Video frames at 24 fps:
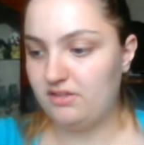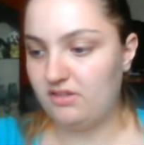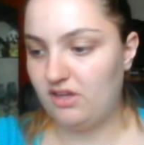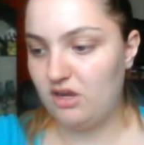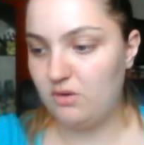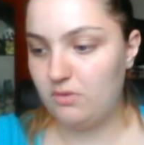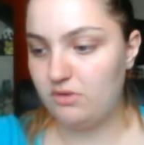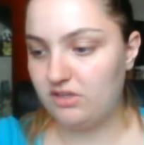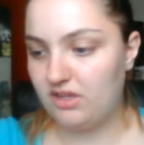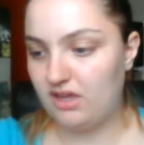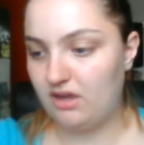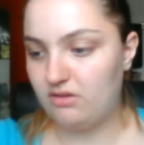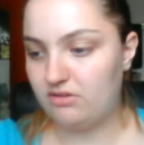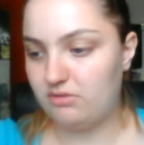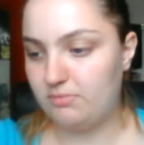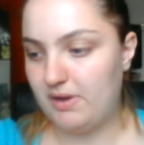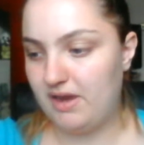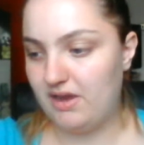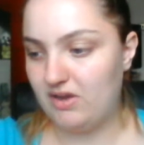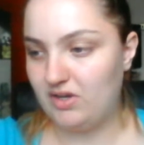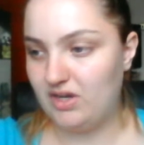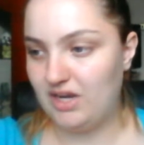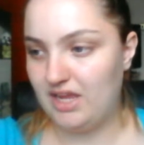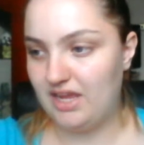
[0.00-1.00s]
I always go to
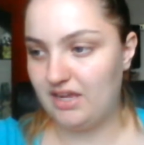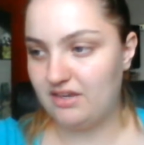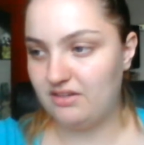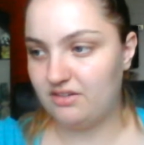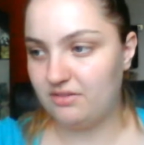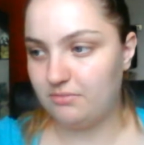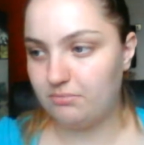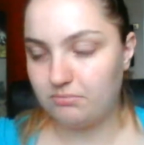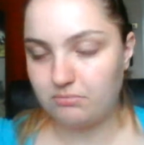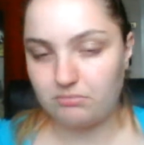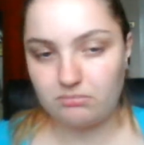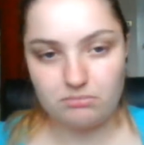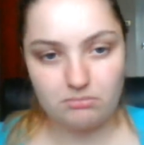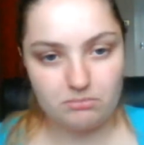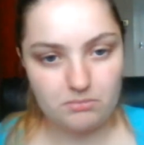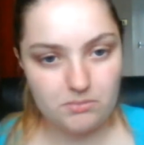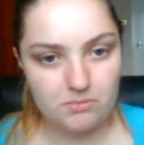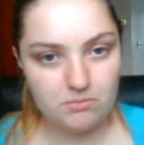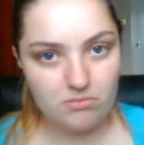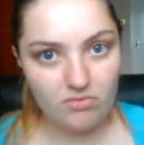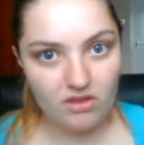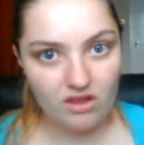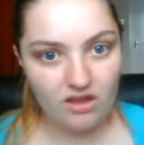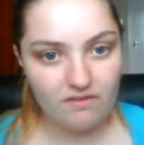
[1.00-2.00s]
Poundland
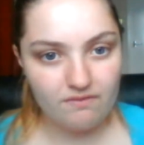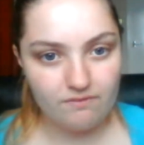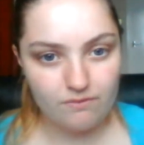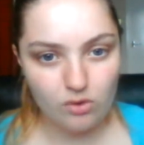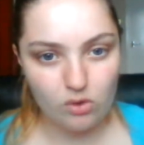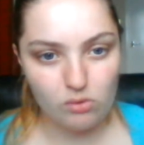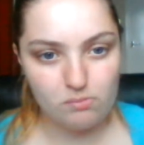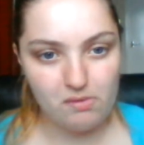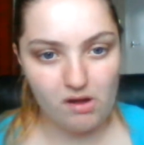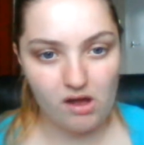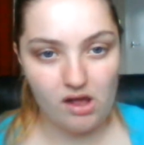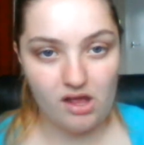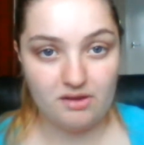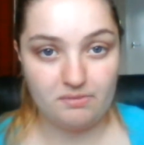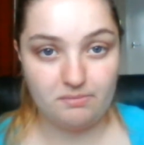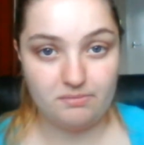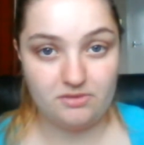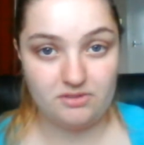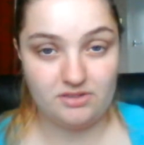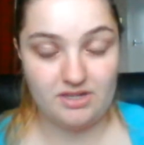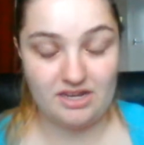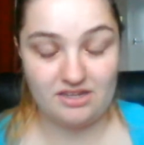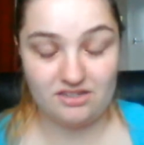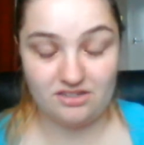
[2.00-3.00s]
for my
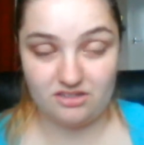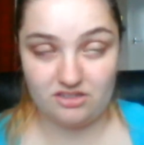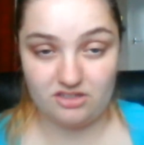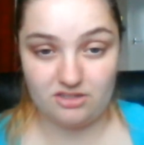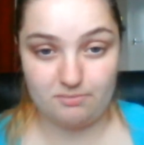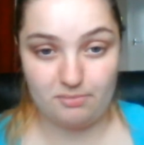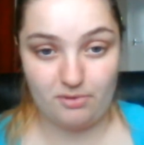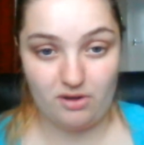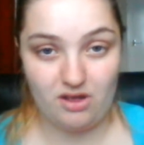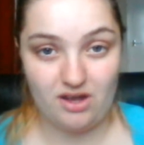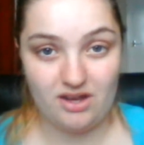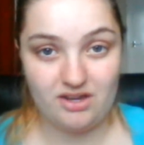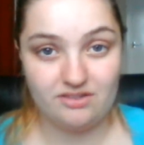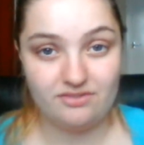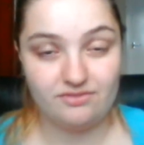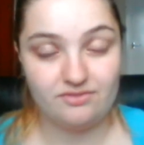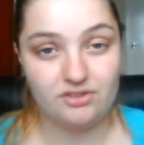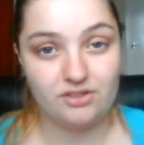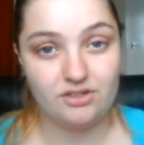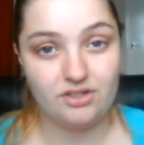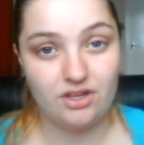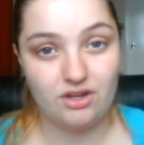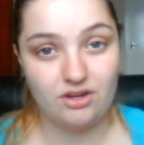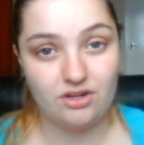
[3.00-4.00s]
desk supplies
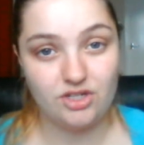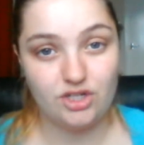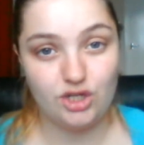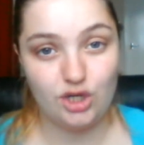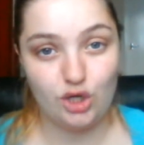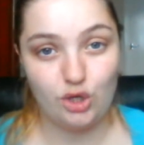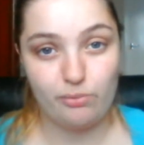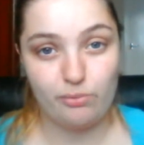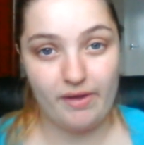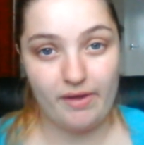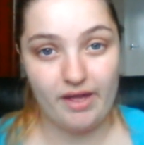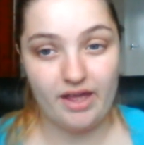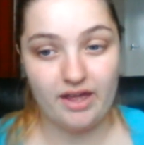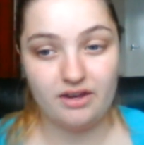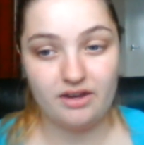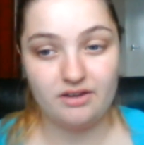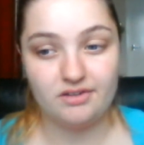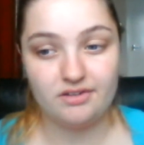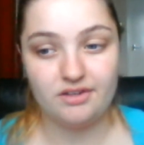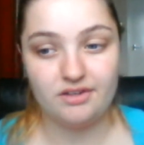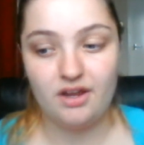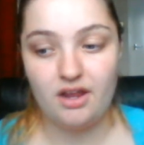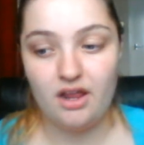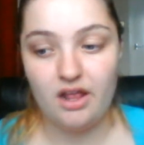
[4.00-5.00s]
for YouTube
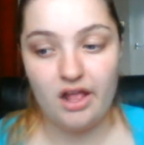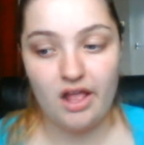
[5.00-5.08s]
and